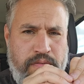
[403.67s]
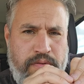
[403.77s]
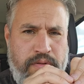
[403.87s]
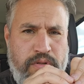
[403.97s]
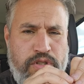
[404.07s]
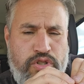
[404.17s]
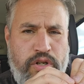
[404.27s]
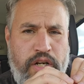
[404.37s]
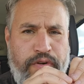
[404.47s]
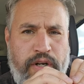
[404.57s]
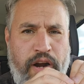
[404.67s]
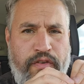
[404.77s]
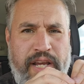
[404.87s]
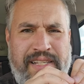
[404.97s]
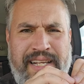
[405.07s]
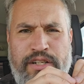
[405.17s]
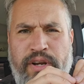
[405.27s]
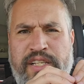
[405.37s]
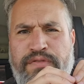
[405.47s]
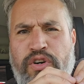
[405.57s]
through this journey of recovery, it's like
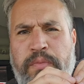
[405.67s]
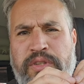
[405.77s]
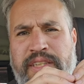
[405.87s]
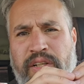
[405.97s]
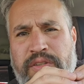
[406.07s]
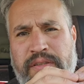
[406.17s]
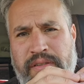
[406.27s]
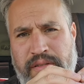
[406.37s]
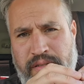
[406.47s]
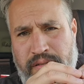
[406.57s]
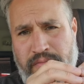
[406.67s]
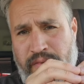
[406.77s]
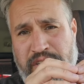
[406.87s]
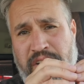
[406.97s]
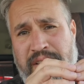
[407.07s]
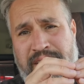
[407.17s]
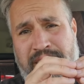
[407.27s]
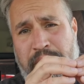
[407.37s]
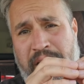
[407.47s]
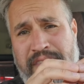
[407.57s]
transferable skills, because
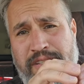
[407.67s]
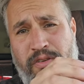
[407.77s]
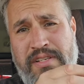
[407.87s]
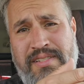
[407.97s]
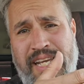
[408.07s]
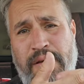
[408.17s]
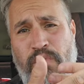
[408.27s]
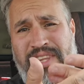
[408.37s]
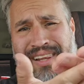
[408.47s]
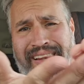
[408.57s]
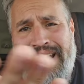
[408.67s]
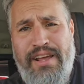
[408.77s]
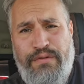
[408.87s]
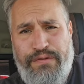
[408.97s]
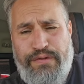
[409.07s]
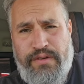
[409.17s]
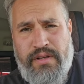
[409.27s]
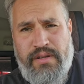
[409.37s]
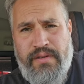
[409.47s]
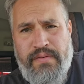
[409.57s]
the methods are the same with life.
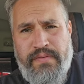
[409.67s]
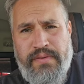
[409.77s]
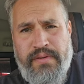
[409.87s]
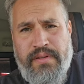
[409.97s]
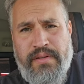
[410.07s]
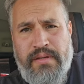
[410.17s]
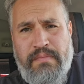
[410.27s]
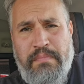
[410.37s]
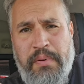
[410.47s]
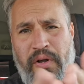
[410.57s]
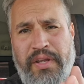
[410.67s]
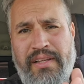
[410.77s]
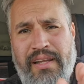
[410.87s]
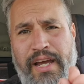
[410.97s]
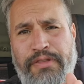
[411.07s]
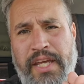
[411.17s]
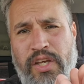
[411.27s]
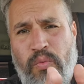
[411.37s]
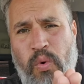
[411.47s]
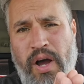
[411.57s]
Building the life that
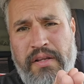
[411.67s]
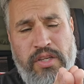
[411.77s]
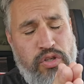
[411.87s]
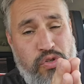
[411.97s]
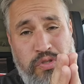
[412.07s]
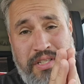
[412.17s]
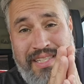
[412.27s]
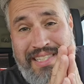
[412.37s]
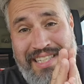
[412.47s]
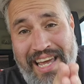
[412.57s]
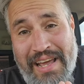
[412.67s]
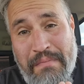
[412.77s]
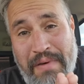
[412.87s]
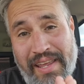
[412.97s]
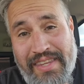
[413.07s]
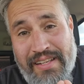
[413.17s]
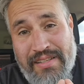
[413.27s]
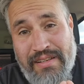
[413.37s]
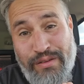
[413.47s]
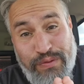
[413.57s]
you want, you use the same
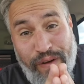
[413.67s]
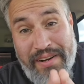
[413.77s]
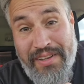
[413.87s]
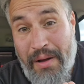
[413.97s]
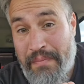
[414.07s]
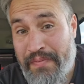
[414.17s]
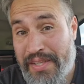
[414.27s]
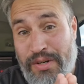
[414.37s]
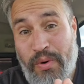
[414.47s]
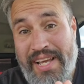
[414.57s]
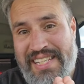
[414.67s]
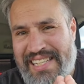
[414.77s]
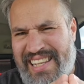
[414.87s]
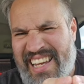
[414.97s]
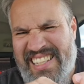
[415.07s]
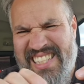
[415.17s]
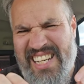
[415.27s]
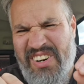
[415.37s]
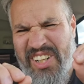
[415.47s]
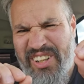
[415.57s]
methods. It's fucked up. It's crazy. It's like a
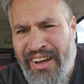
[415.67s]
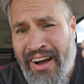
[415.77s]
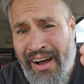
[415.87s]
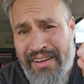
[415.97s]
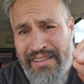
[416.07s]
secret law